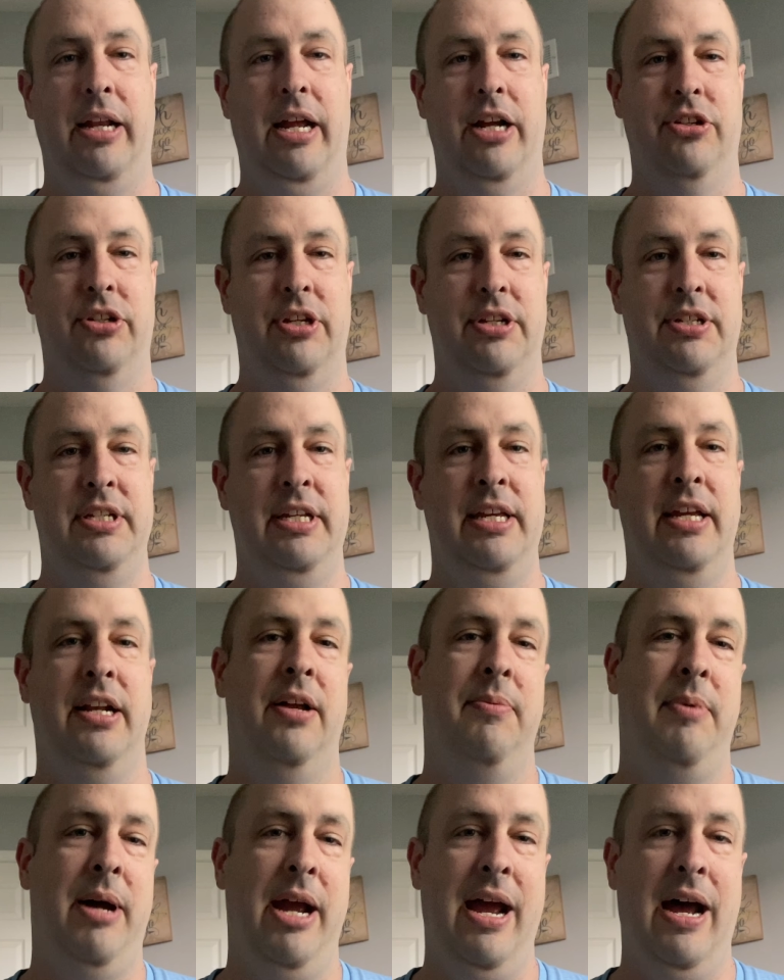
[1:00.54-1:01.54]
actually see it
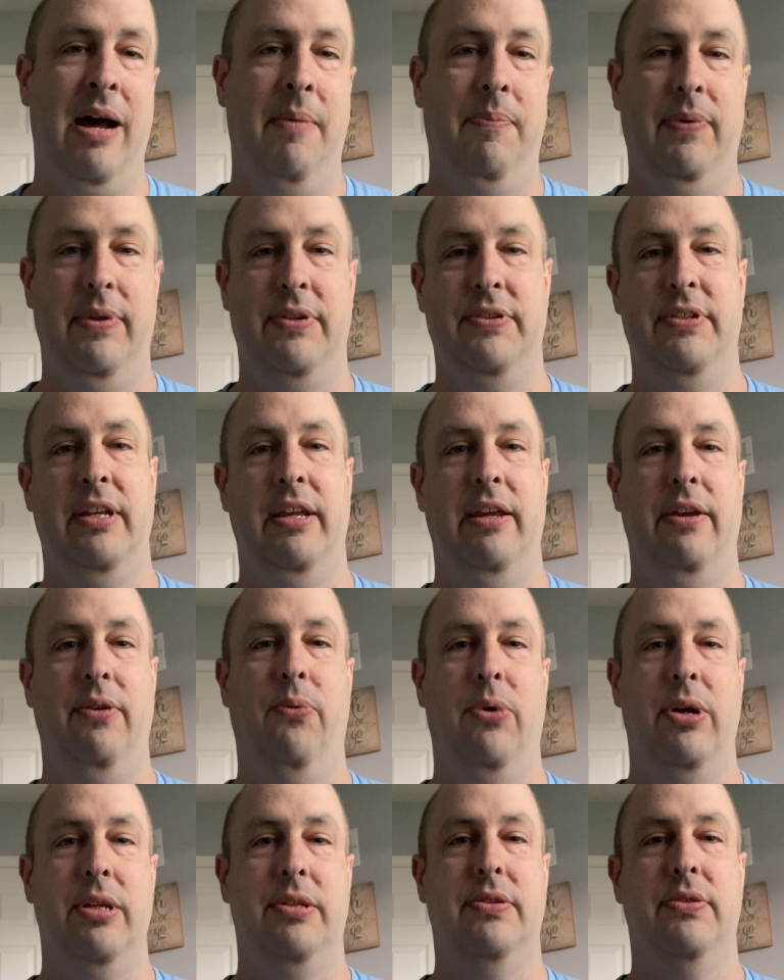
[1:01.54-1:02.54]
on my app and see
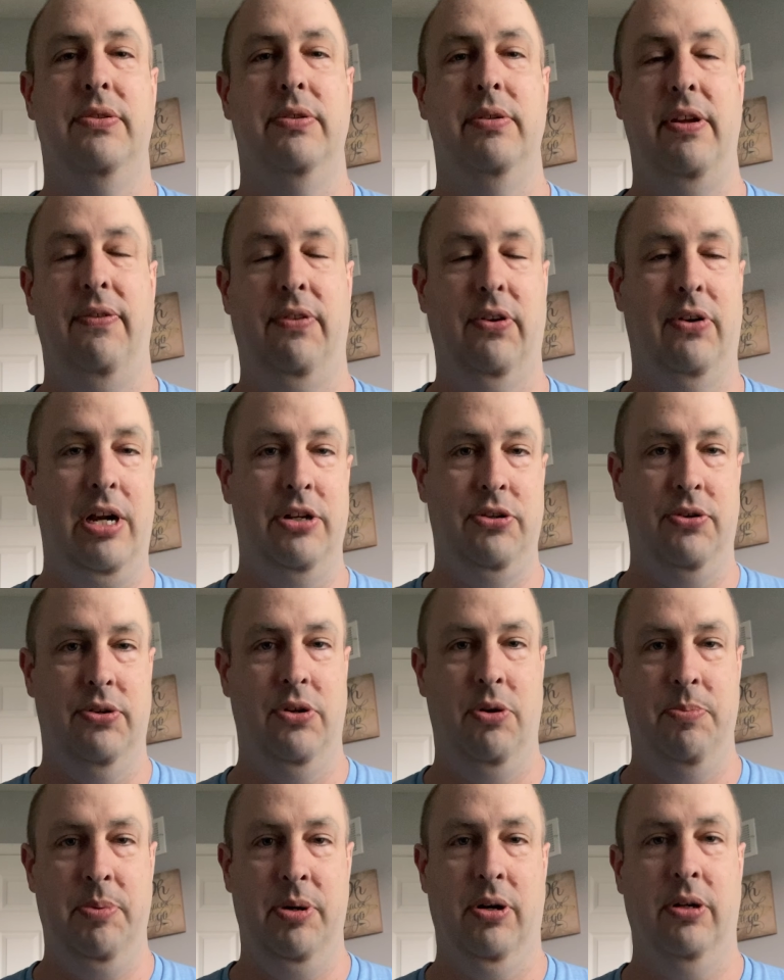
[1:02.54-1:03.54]
if the garage door's
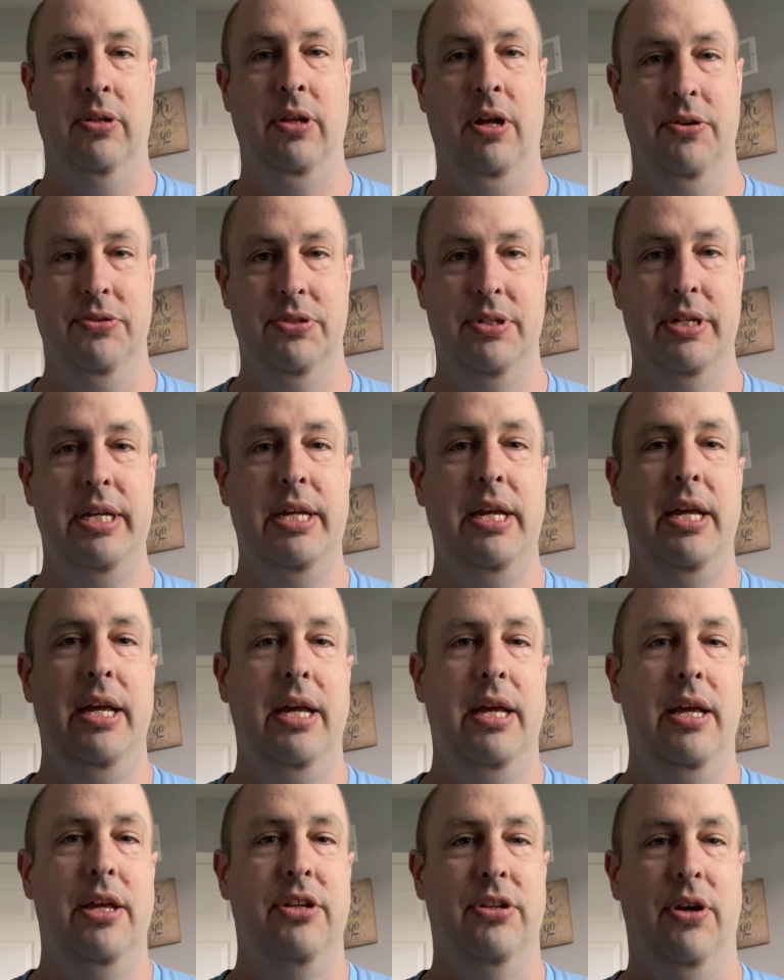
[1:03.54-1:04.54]
open or closed.
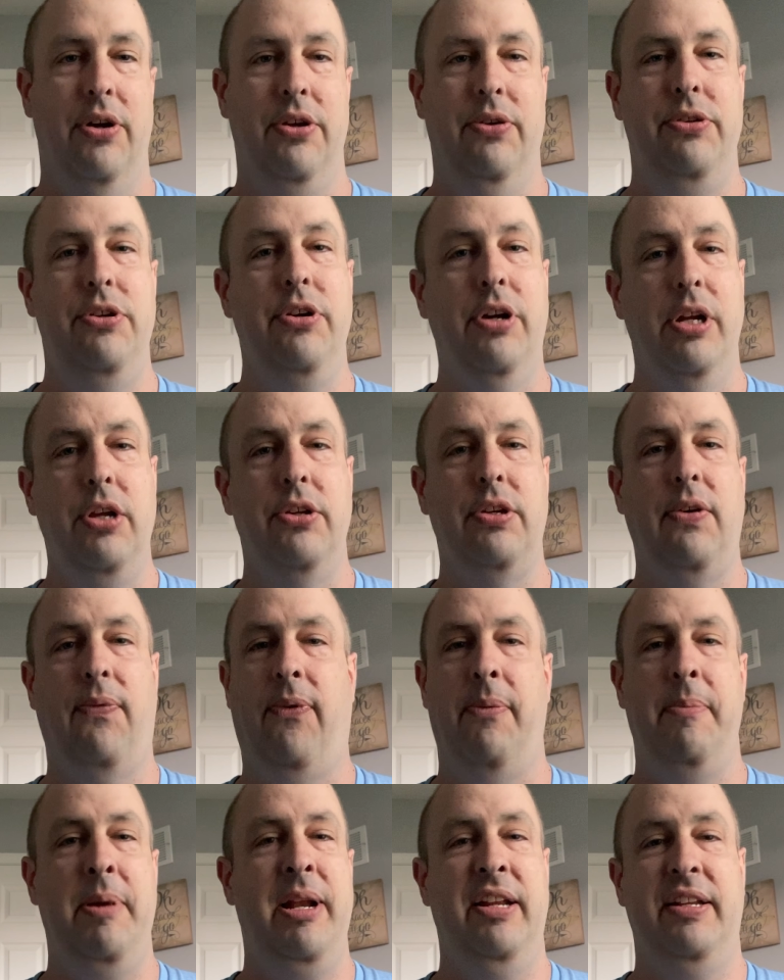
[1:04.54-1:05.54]
So you can use it
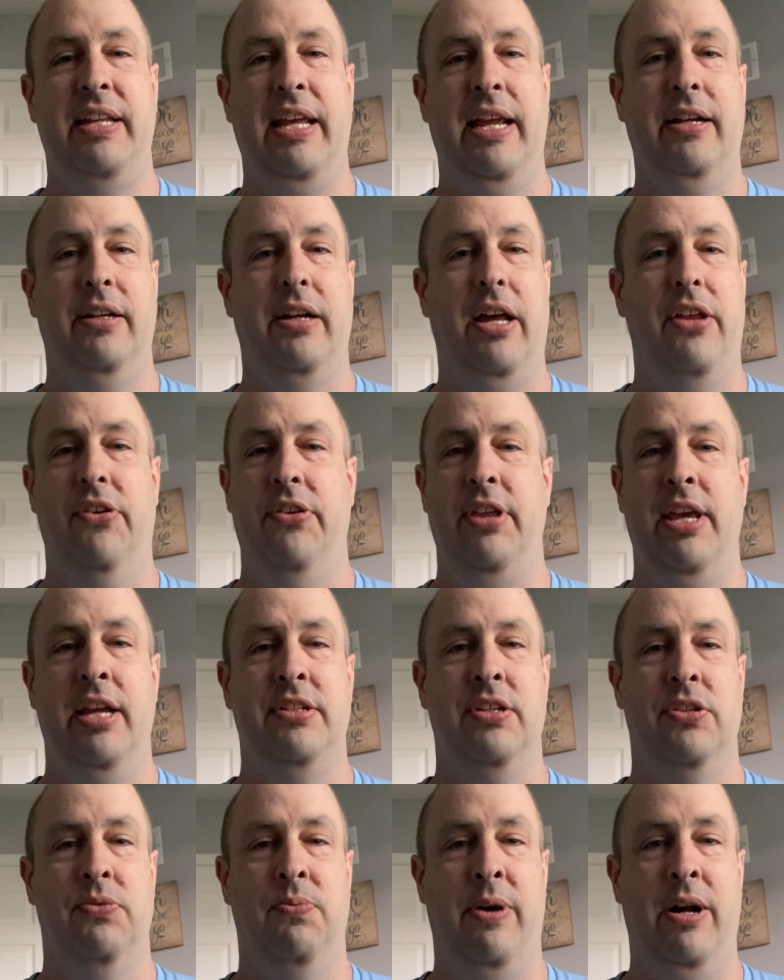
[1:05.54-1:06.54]
for many other
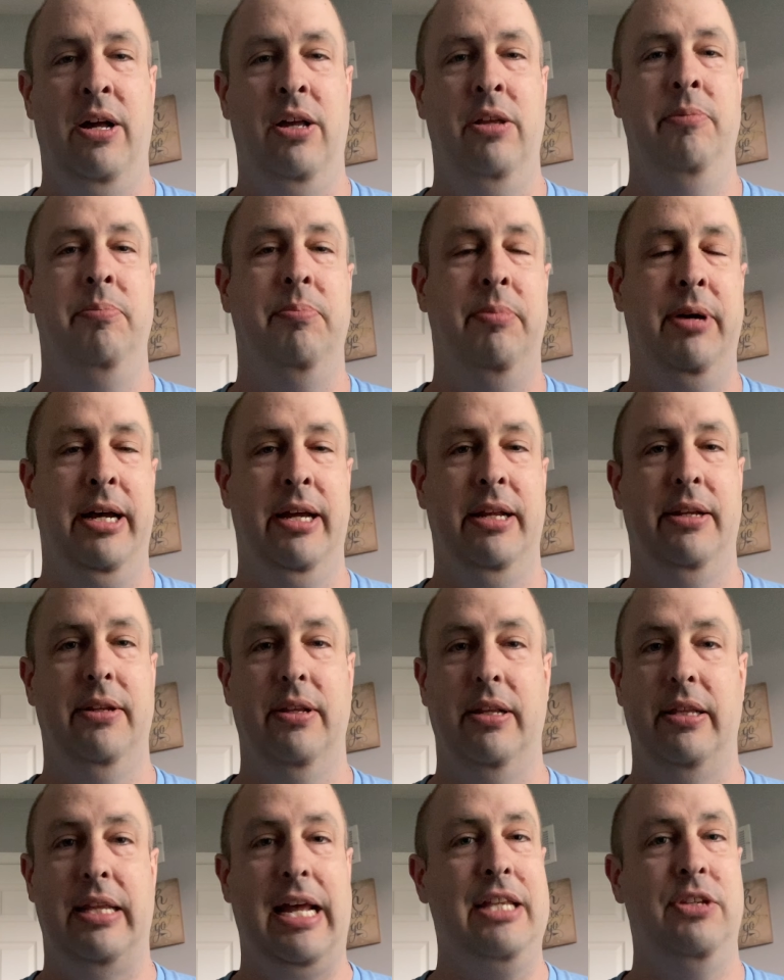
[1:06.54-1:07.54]
things as well, but
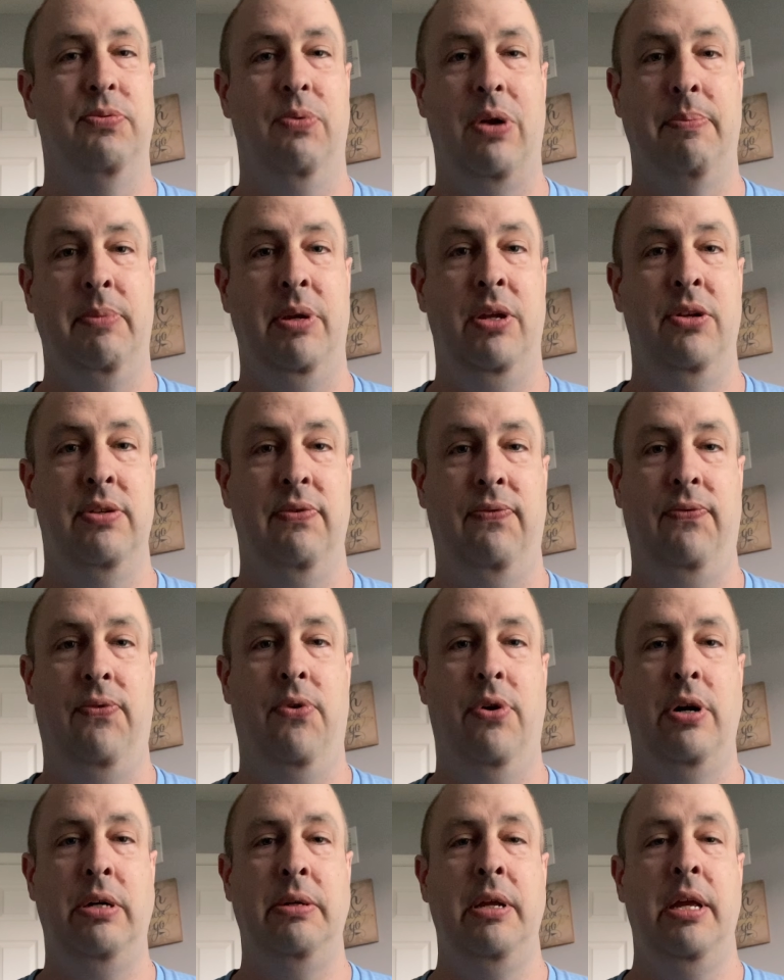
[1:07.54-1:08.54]
that's what I'm gonna use it
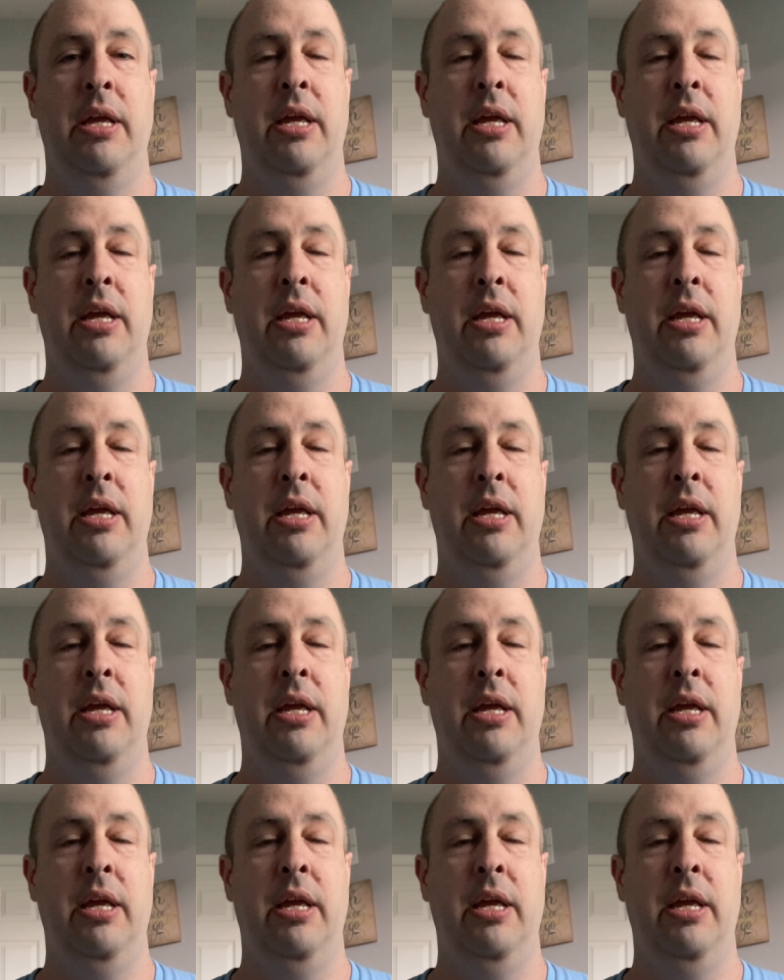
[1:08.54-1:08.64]
for.